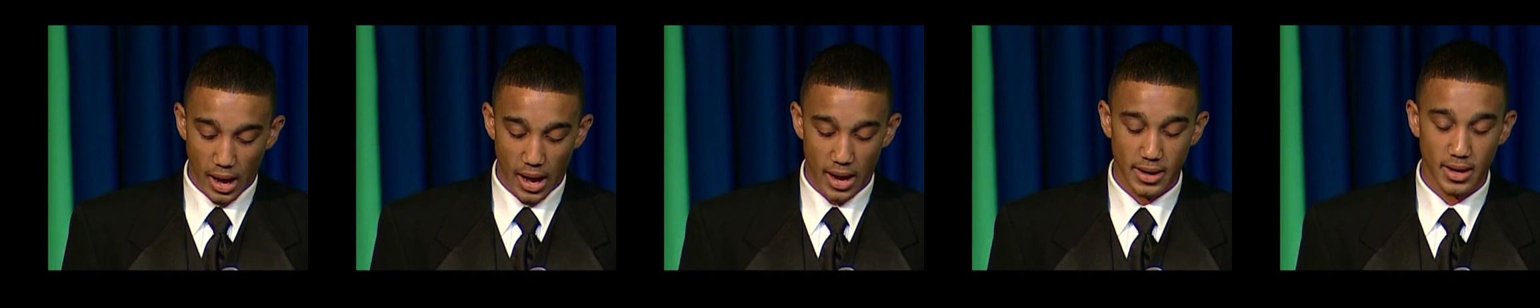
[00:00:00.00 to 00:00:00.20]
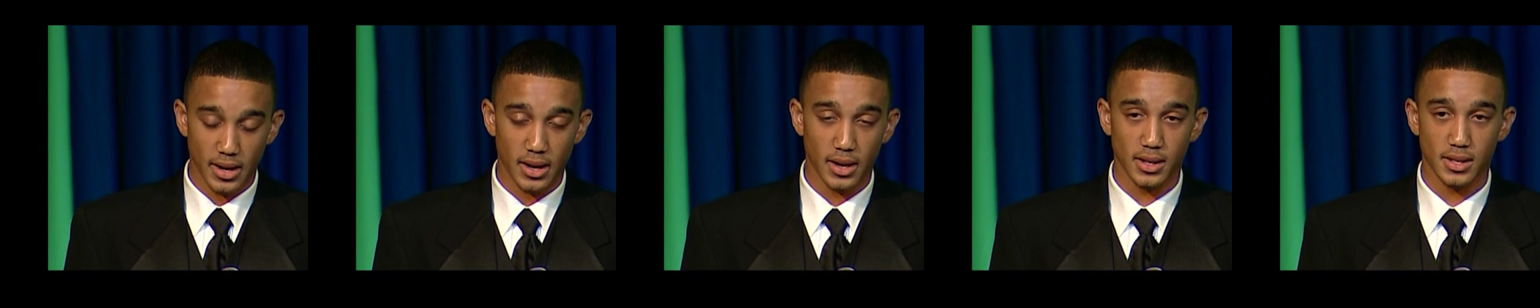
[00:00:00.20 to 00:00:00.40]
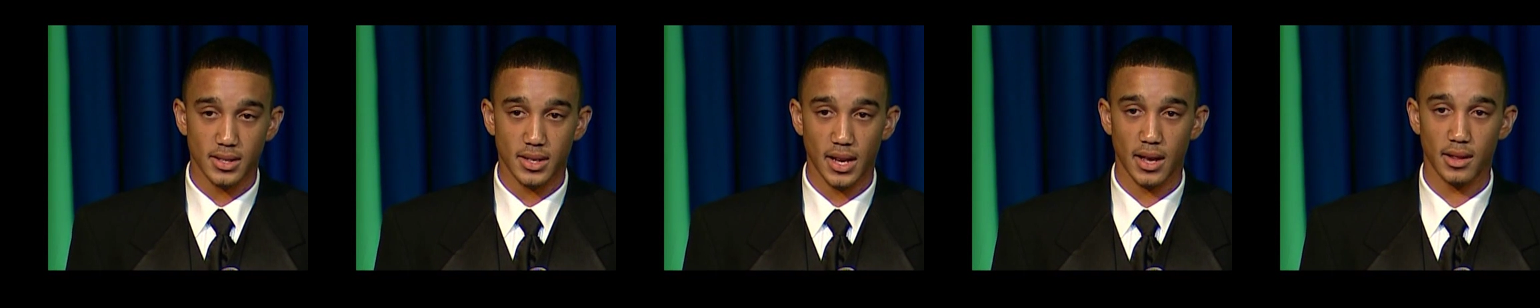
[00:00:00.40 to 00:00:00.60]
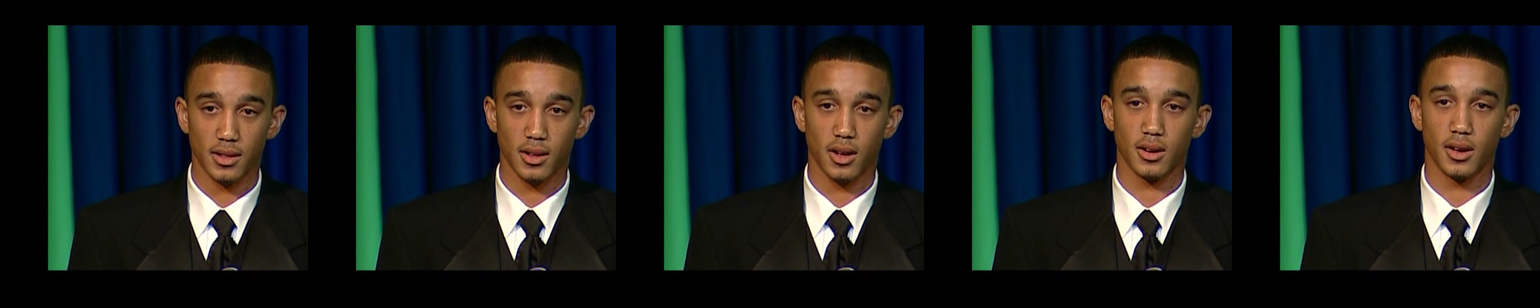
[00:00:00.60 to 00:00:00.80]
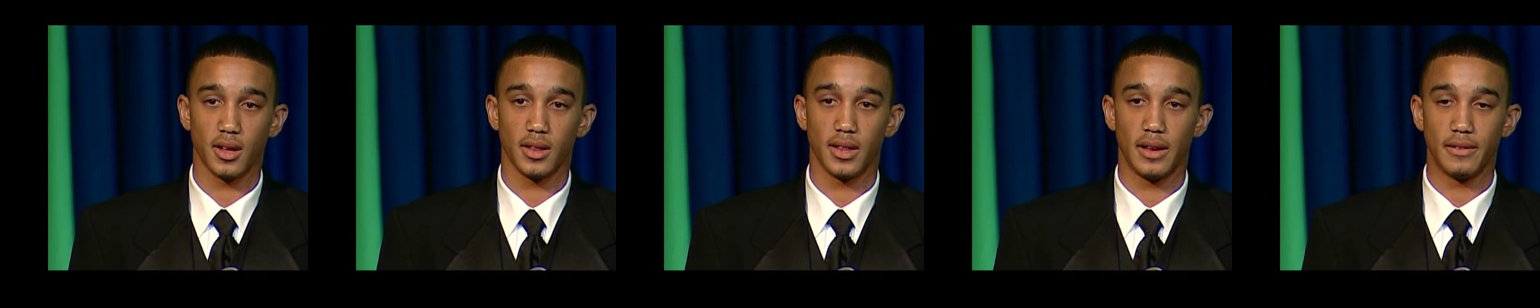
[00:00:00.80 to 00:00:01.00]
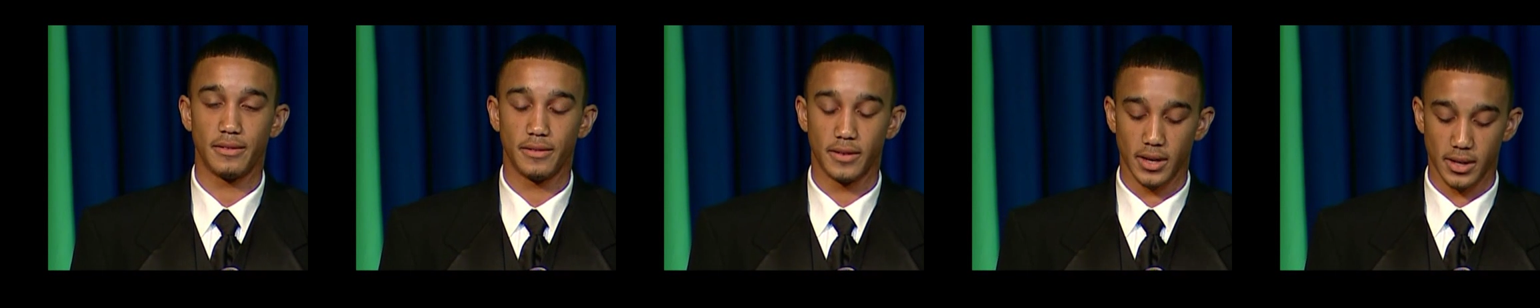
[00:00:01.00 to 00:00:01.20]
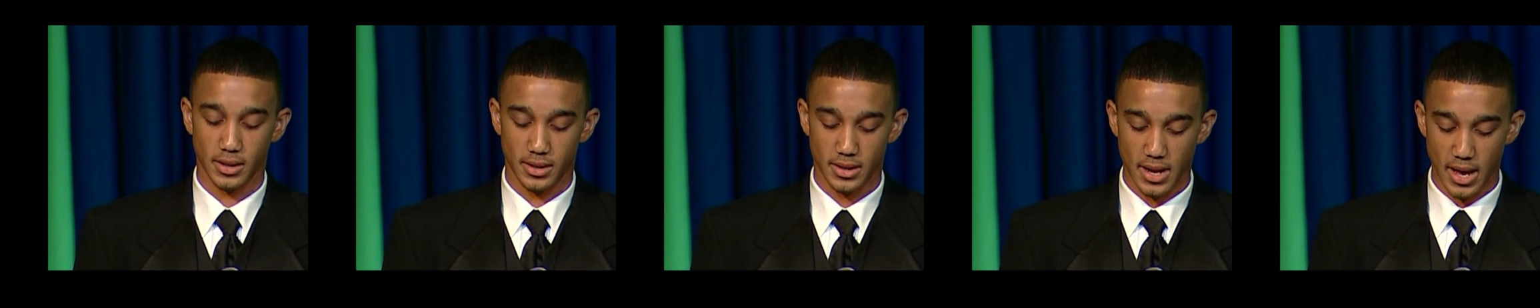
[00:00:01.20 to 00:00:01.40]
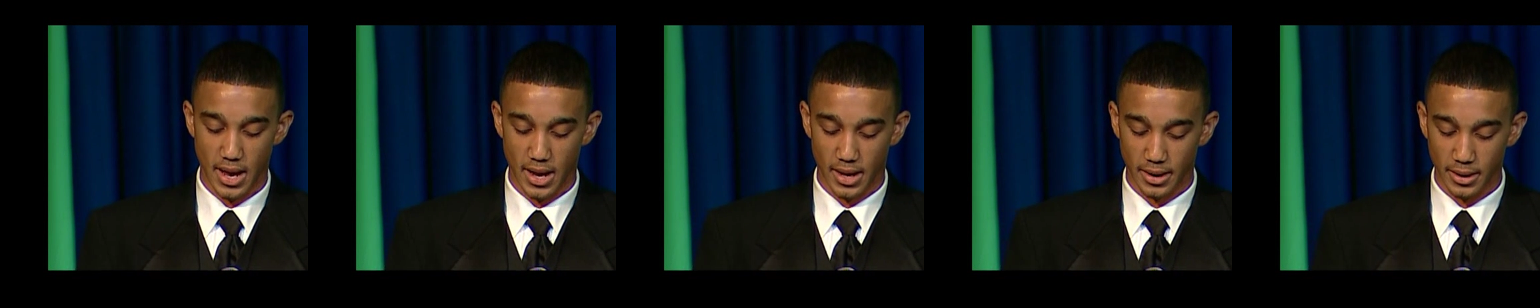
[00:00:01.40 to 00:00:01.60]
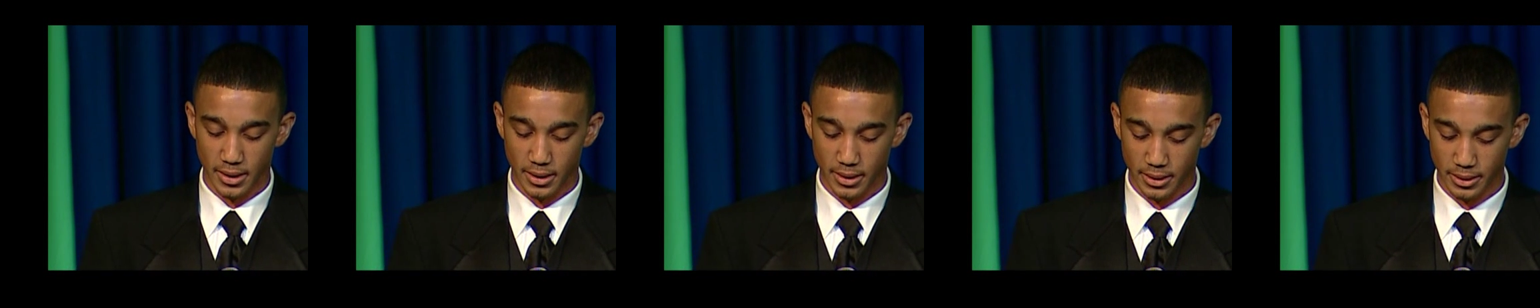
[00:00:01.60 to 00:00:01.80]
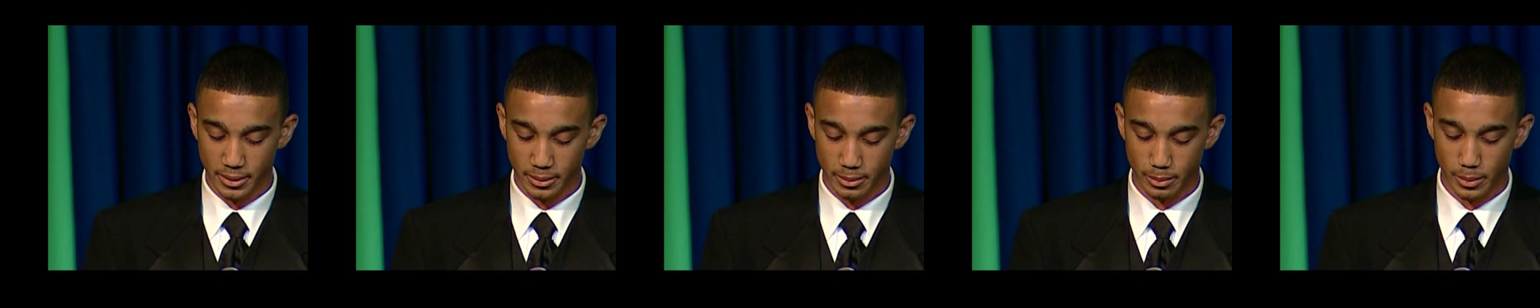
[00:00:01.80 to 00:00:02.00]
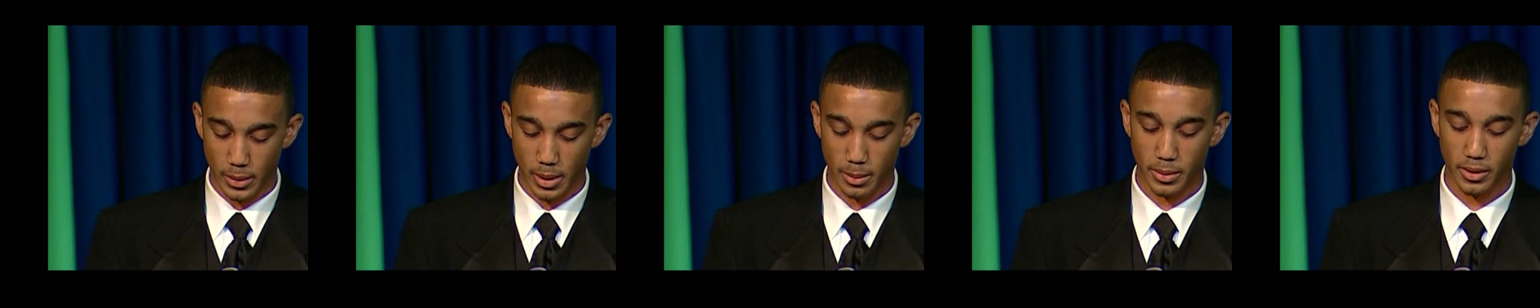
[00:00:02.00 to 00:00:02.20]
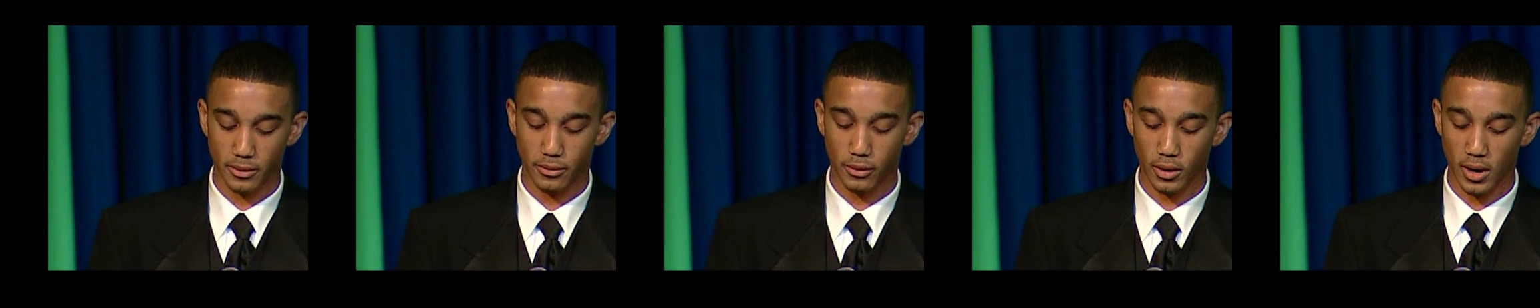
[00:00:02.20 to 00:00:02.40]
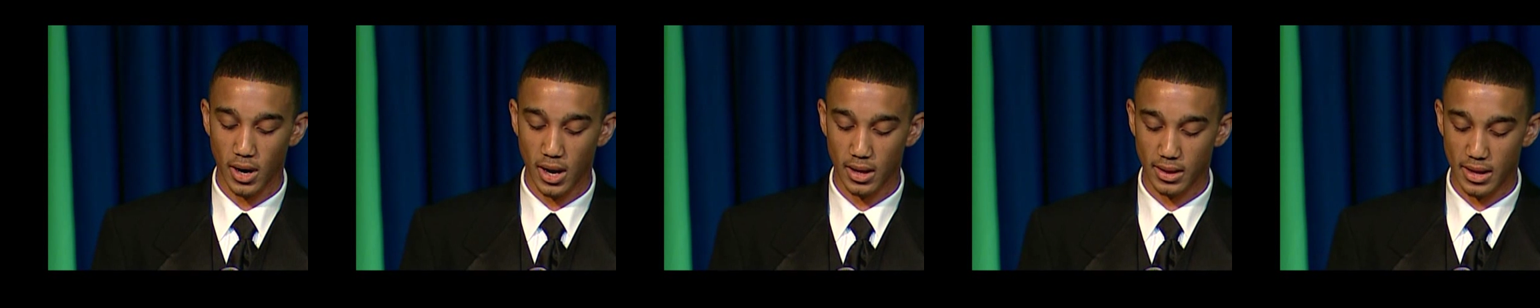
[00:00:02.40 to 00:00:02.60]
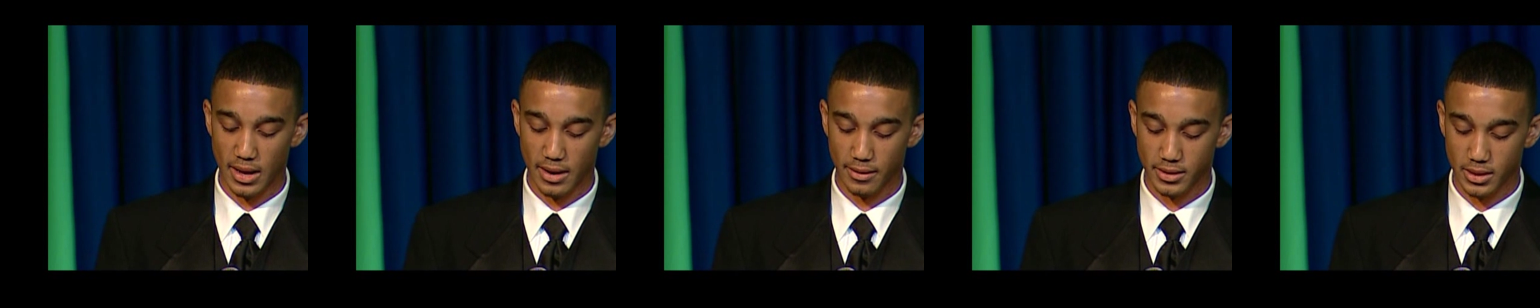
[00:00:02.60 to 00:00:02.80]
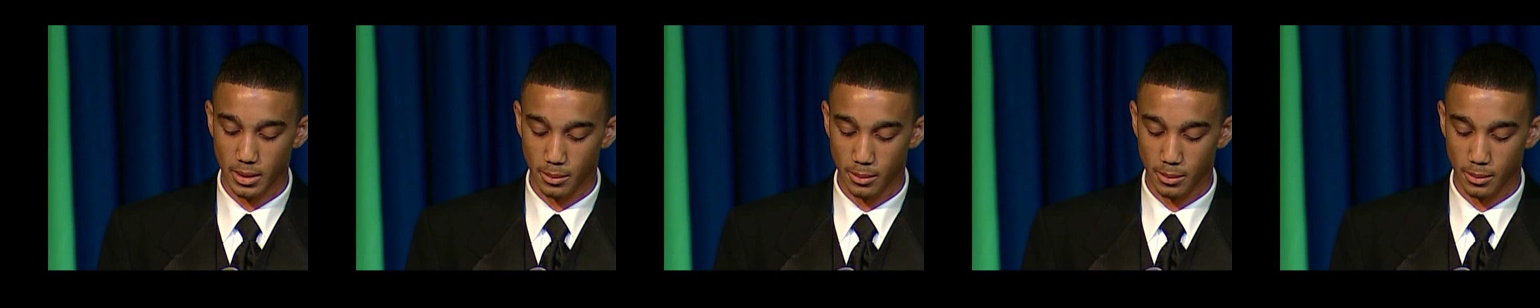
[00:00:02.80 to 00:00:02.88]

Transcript: I didn't stay long on that first day, but before I left,